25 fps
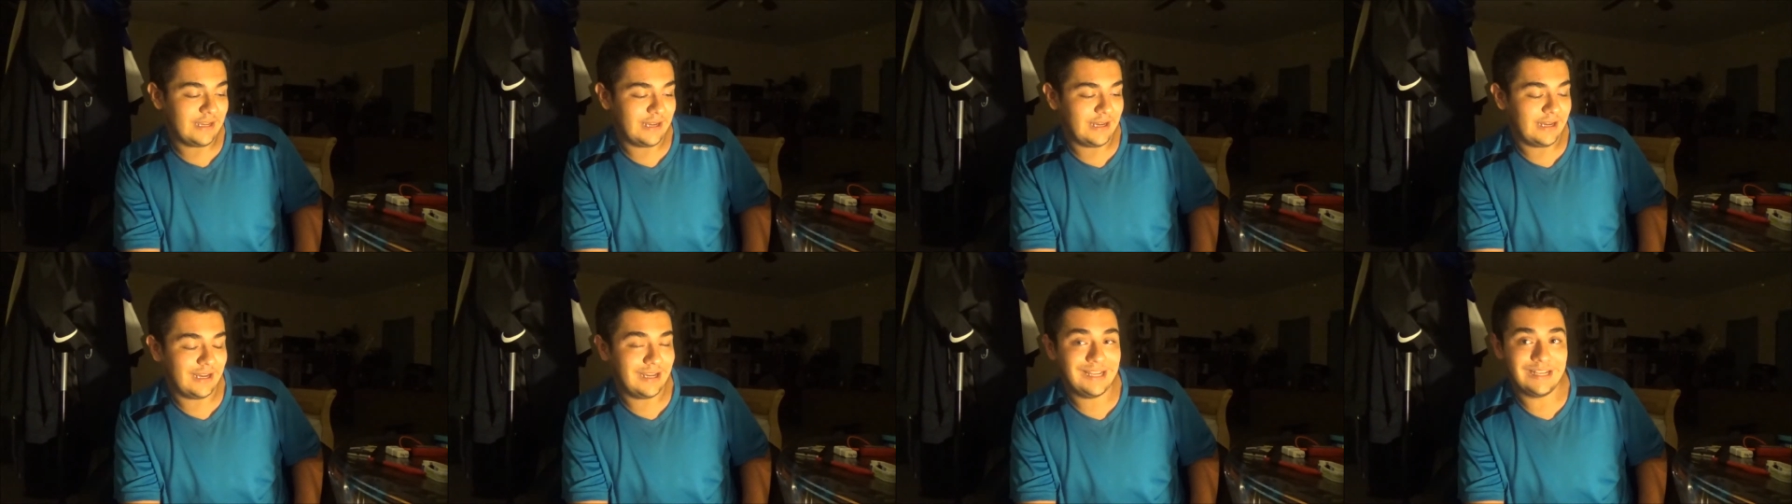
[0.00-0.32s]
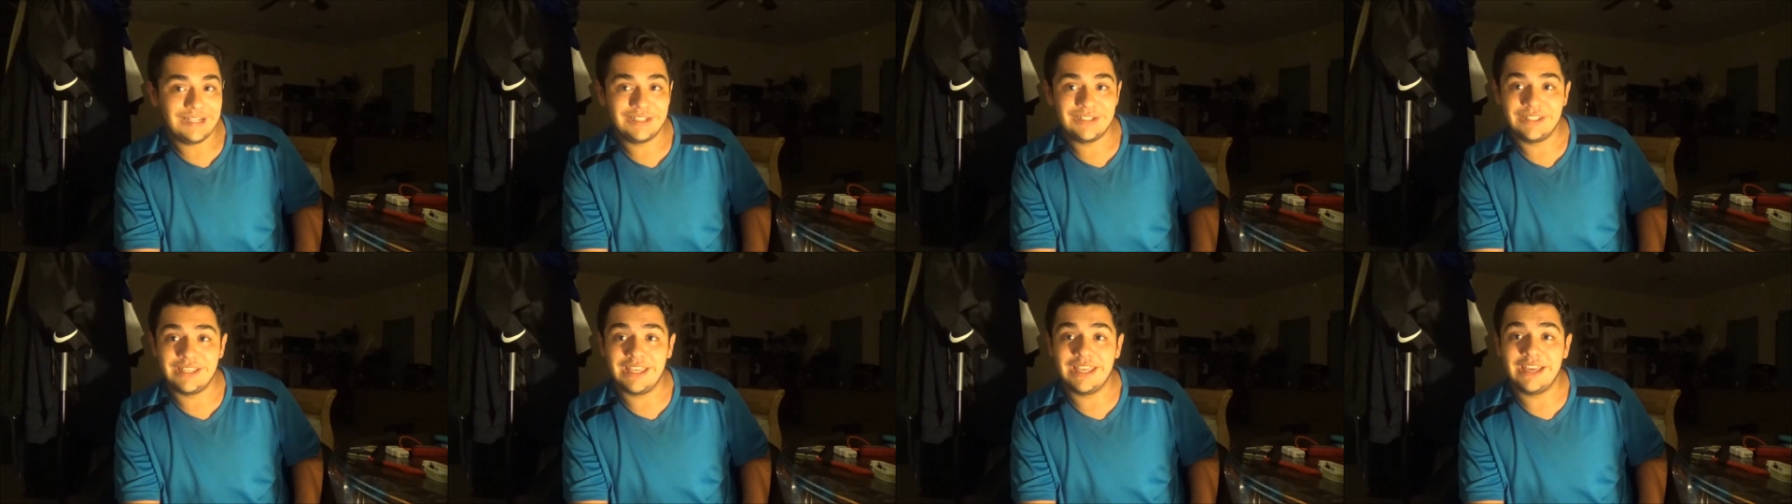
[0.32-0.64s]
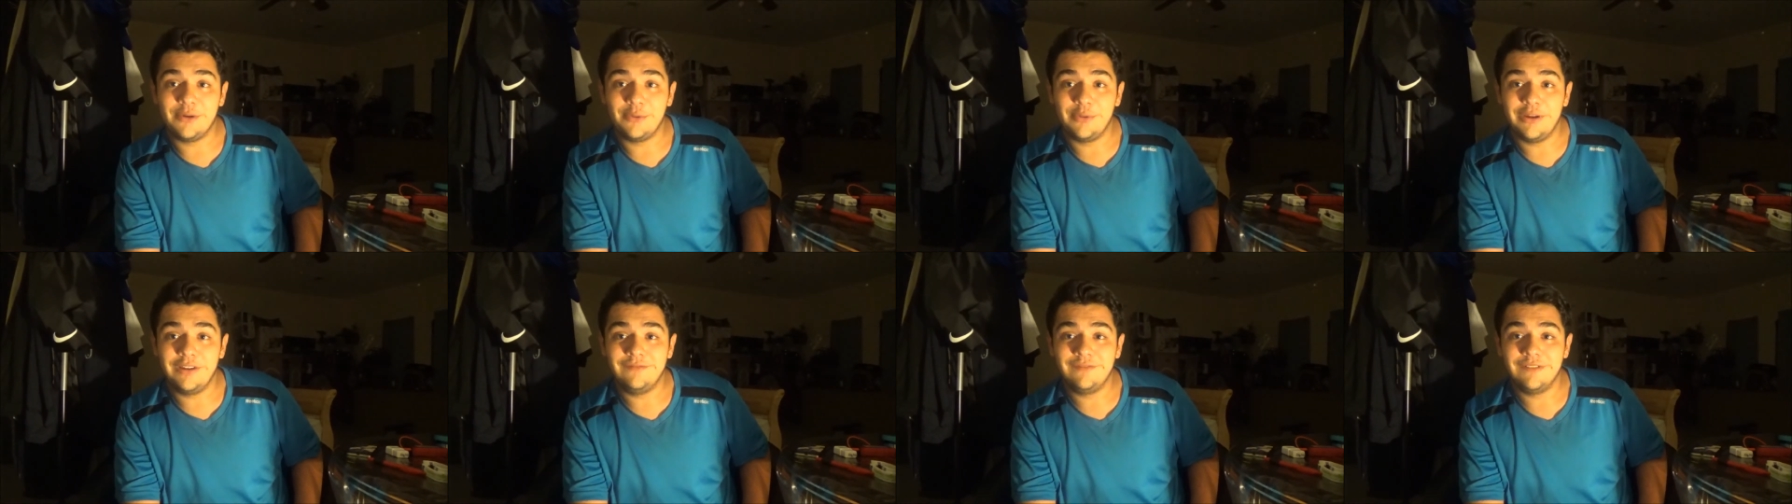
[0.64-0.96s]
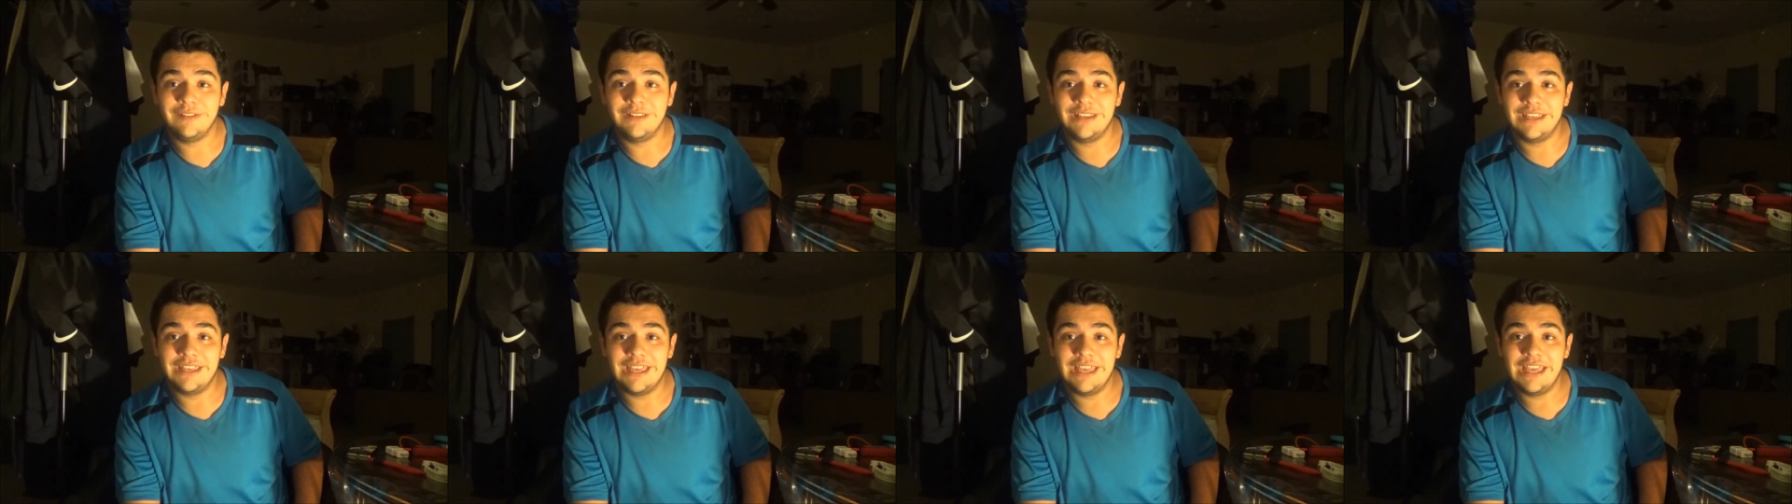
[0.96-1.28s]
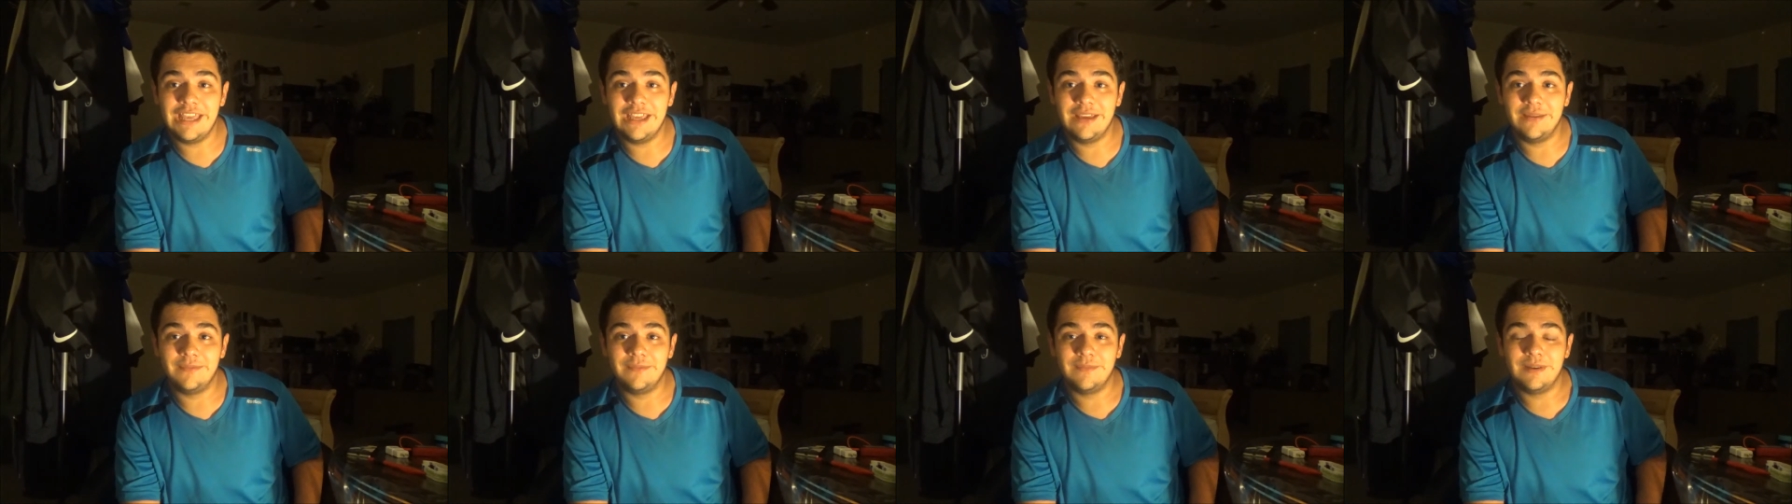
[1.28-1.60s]
I actually can't wait for the
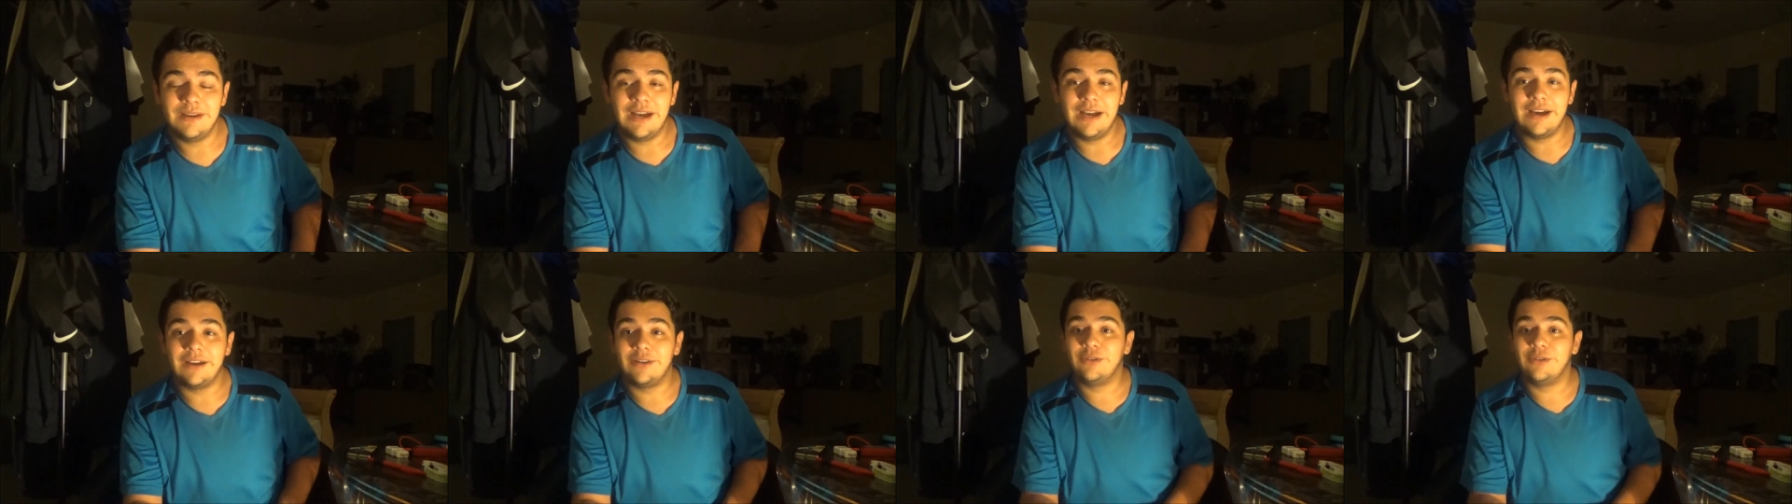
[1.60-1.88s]
game. I